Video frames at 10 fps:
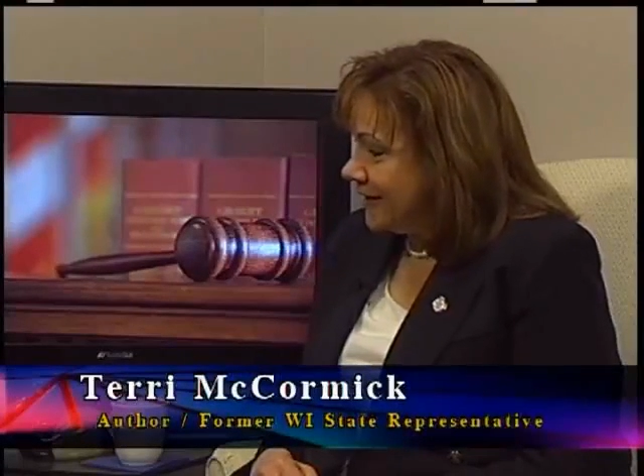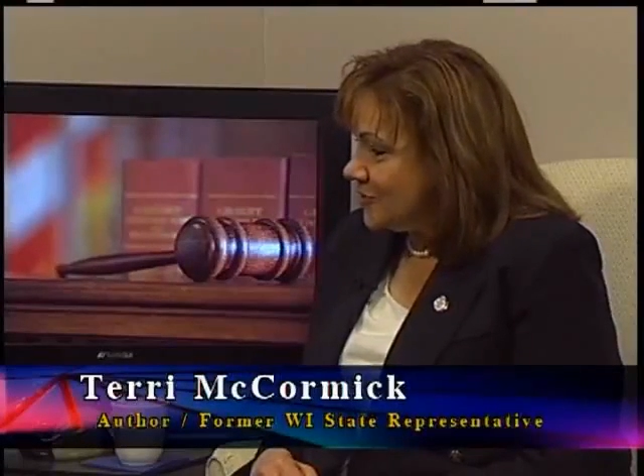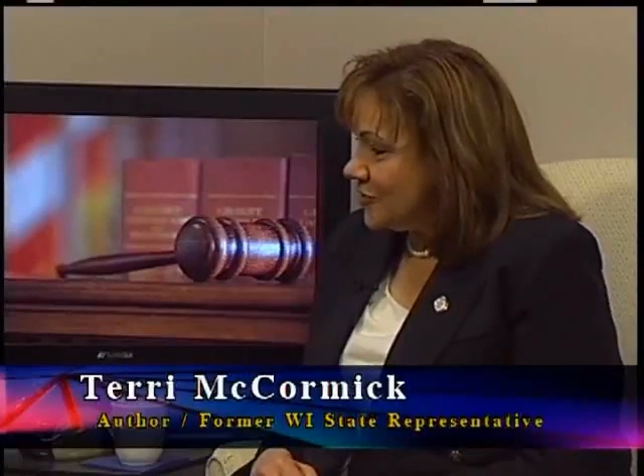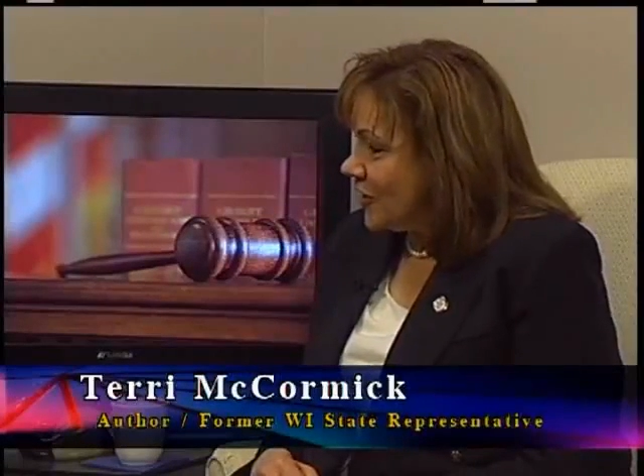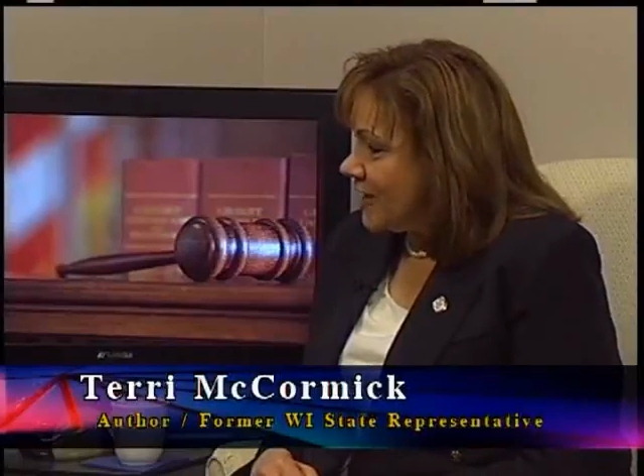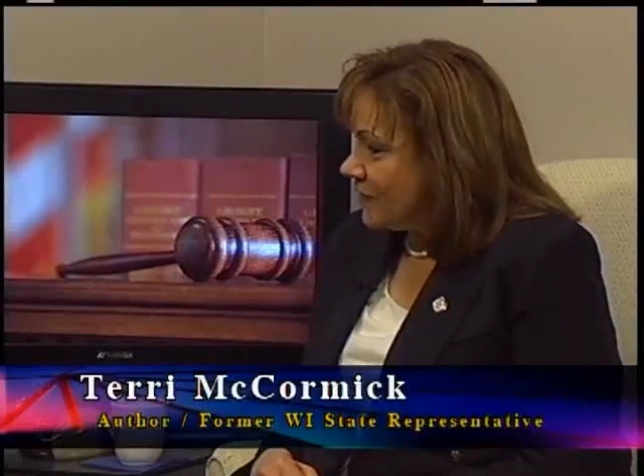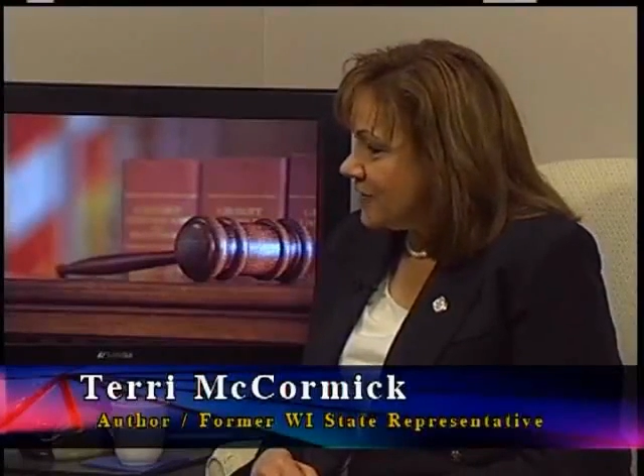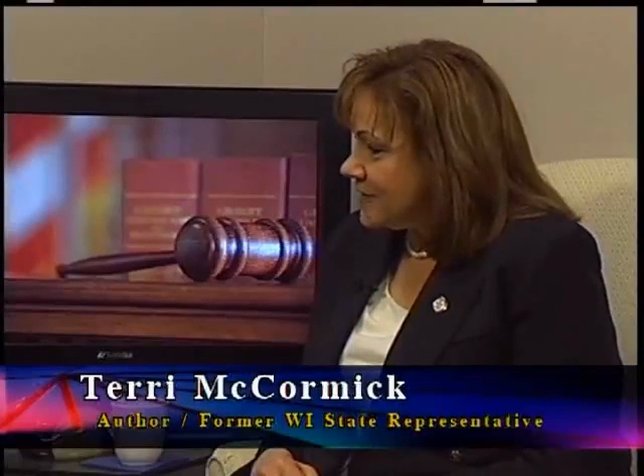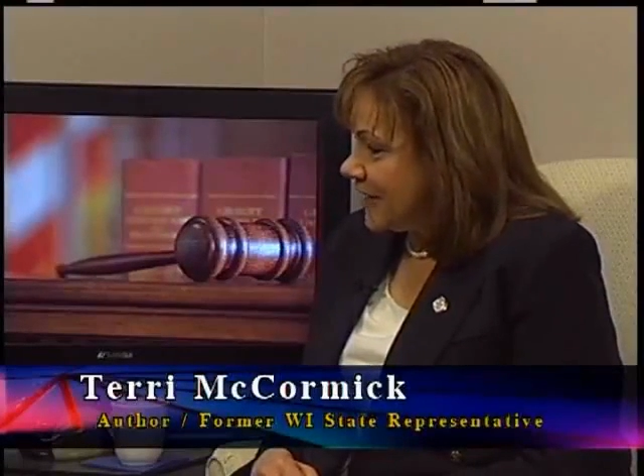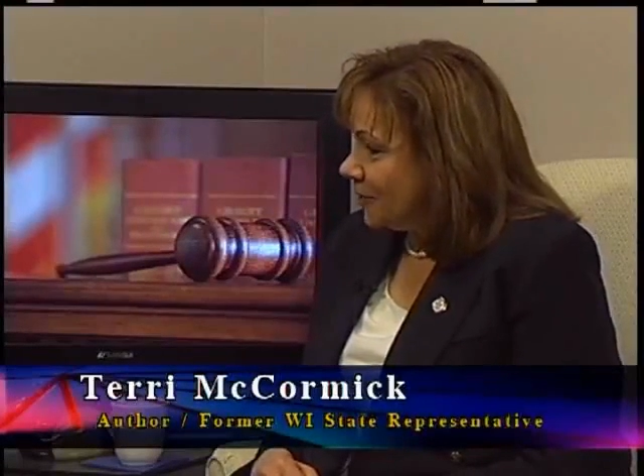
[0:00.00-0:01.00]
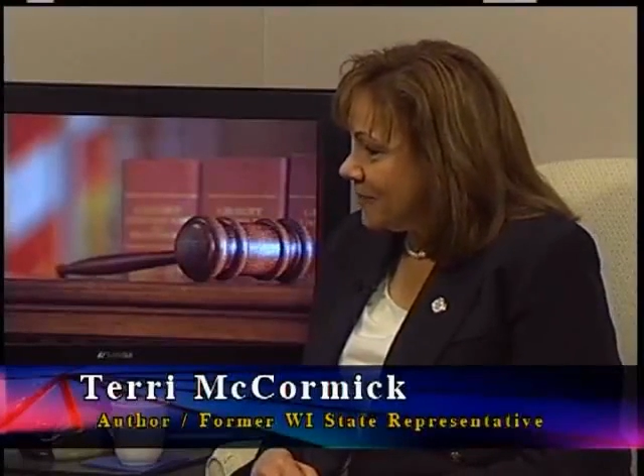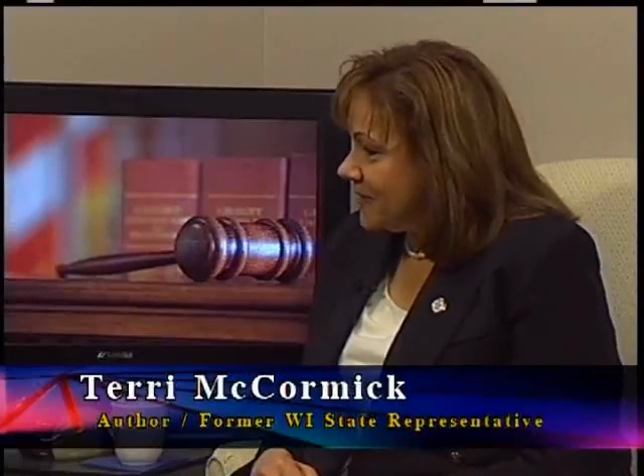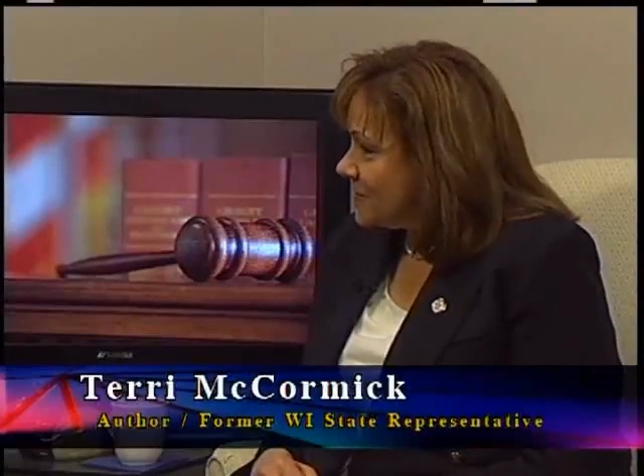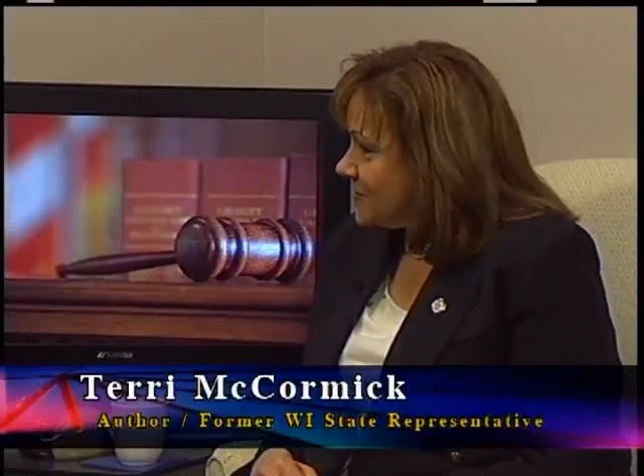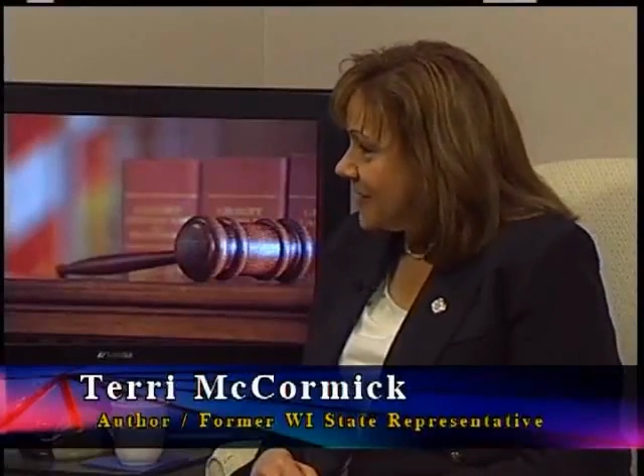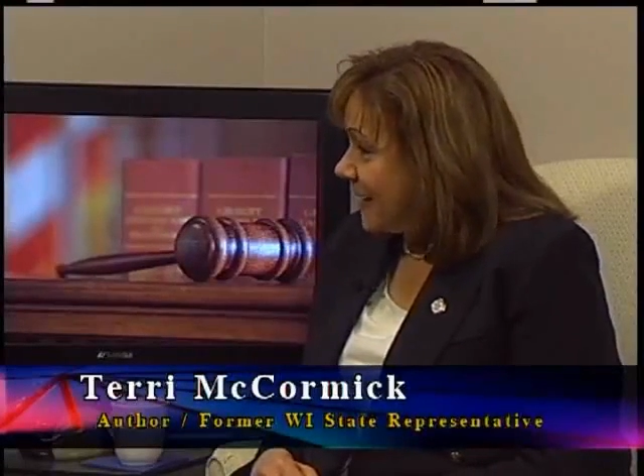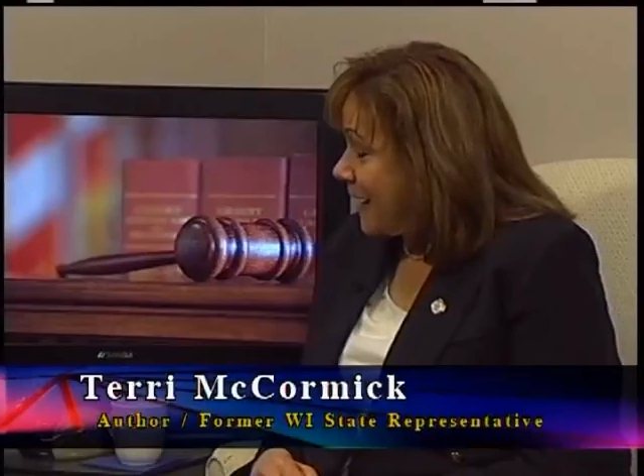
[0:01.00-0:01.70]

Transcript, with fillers: she'd often tell me to stay